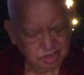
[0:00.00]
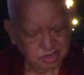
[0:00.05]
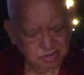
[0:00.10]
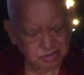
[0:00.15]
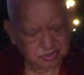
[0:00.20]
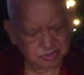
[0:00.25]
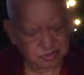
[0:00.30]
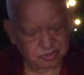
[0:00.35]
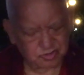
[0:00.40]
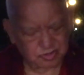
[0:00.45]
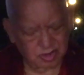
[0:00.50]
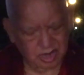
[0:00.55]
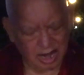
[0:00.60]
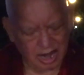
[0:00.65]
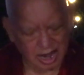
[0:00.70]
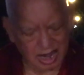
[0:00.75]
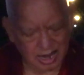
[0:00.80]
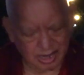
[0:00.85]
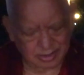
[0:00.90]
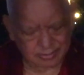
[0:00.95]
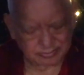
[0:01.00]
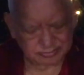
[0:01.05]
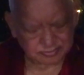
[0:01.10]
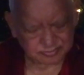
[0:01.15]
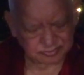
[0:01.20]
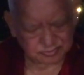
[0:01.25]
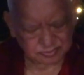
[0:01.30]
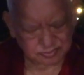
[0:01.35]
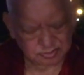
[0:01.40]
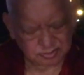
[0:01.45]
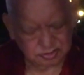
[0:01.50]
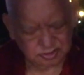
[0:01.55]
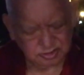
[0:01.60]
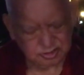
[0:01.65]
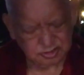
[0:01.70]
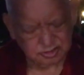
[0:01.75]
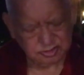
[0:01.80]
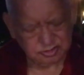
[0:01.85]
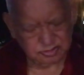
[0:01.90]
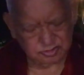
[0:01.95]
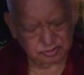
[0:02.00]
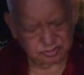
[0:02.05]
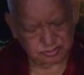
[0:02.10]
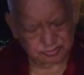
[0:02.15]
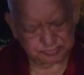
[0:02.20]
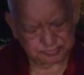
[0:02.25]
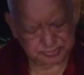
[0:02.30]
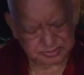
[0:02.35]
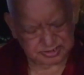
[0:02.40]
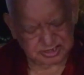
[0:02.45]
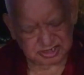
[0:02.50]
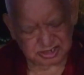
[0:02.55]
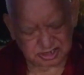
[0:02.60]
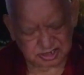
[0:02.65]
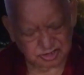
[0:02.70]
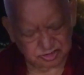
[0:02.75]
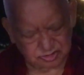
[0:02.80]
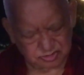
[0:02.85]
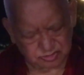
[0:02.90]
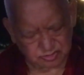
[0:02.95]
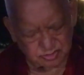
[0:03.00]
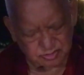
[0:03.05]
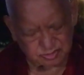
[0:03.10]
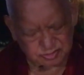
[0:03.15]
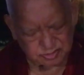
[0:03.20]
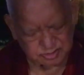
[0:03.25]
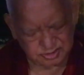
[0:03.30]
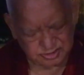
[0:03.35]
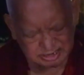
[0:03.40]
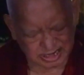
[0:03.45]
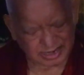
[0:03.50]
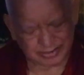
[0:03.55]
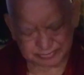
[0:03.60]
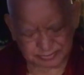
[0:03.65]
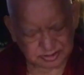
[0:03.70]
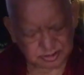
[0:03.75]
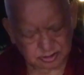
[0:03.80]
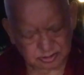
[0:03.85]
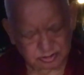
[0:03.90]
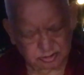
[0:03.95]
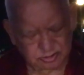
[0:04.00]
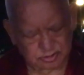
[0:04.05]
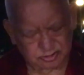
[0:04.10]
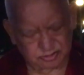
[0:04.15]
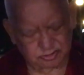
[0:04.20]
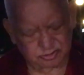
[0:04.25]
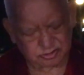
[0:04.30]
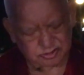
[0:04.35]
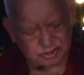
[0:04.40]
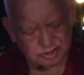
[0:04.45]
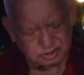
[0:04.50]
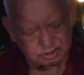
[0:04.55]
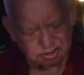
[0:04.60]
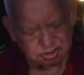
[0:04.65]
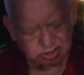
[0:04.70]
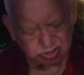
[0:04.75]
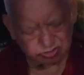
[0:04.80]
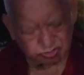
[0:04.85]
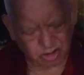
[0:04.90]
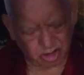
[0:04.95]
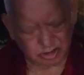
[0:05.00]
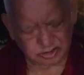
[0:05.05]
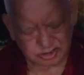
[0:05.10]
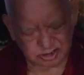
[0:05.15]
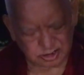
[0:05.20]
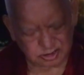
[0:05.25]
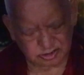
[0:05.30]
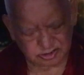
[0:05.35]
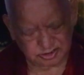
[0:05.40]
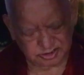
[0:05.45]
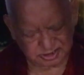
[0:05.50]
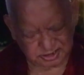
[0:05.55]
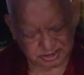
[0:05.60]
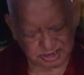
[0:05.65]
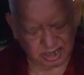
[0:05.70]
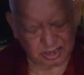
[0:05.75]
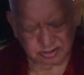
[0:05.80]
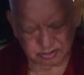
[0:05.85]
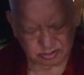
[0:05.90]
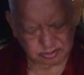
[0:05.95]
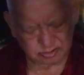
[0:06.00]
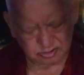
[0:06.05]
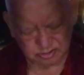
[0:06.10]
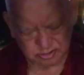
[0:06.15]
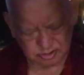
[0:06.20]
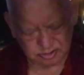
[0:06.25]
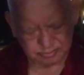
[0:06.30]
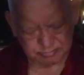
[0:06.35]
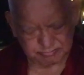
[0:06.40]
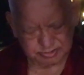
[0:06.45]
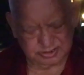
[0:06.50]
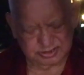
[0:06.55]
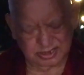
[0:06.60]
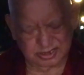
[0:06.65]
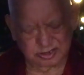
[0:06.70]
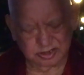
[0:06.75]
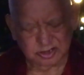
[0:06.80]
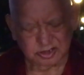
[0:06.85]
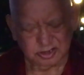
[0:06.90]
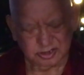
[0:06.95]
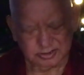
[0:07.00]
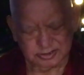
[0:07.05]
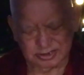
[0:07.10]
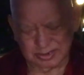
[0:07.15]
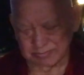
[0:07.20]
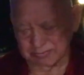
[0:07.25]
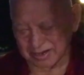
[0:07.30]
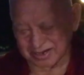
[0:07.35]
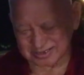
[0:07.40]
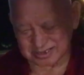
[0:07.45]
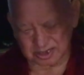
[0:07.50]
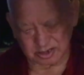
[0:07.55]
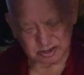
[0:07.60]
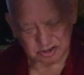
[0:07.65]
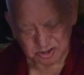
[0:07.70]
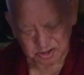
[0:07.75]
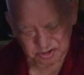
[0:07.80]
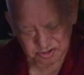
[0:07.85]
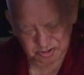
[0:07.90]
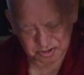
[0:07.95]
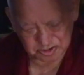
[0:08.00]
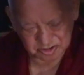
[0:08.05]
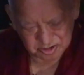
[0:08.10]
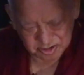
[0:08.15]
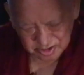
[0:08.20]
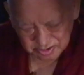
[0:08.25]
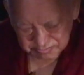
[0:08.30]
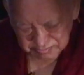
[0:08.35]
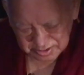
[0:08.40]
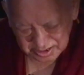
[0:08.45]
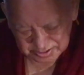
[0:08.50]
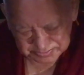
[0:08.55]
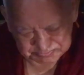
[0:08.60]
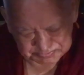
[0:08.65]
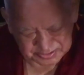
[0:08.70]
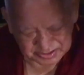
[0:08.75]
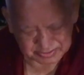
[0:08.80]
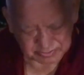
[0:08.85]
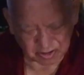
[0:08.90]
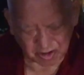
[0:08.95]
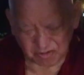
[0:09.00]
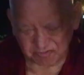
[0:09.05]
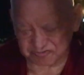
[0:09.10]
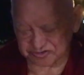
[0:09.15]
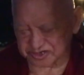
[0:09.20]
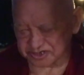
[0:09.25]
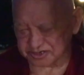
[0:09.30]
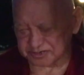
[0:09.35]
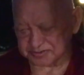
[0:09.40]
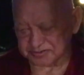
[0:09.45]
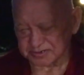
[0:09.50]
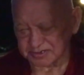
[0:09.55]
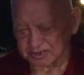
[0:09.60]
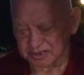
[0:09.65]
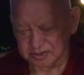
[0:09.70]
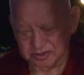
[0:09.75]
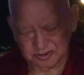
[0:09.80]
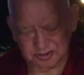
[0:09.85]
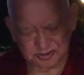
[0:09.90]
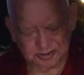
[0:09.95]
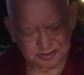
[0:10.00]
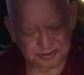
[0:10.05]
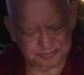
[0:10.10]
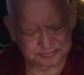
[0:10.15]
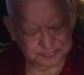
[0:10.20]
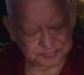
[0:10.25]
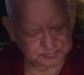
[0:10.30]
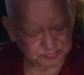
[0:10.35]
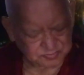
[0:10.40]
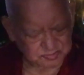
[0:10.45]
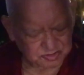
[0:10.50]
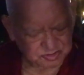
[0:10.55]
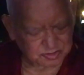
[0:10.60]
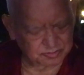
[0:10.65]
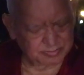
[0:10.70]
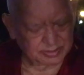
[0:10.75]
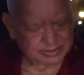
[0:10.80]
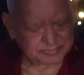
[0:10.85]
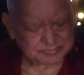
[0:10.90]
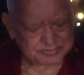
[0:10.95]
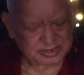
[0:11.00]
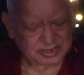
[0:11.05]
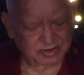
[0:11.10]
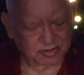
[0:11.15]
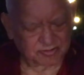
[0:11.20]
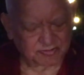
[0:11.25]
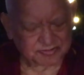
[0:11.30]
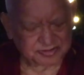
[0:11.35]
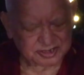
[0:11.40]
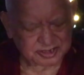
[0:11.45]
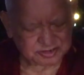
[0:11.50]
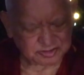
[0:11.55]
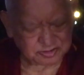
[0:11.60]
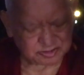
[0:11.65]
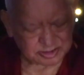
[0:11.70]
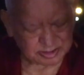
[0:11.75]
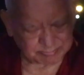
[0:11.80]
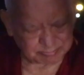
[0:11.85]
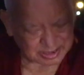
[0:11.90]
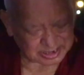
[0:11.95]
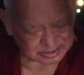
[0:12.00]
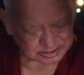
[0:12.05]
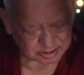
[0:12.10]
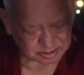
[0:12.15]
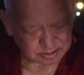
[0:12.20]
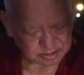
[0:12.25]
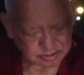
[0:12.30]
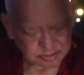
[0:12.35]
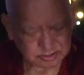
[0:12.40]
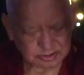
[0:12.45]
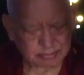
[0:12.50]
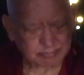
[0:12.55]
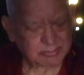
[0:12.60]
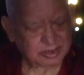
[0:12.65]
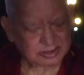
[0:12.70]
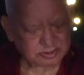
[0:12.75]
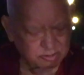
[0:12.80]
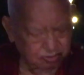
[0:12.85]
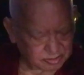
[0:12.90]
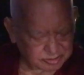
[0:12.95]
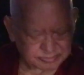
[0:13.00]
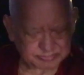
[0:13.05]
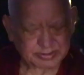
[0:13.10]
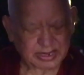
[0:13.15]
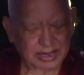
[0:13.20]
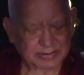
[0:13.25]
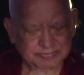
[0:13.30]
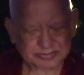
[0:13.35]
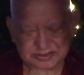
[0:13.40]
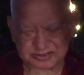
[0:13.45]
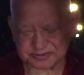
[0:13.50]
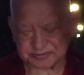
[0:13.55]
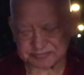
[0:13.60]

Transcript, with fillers: you harm, you beat, you rape you know, the daughter, son, but then the mother, you make big offering. Oh, you make big offering to the mother. The mother won't be happy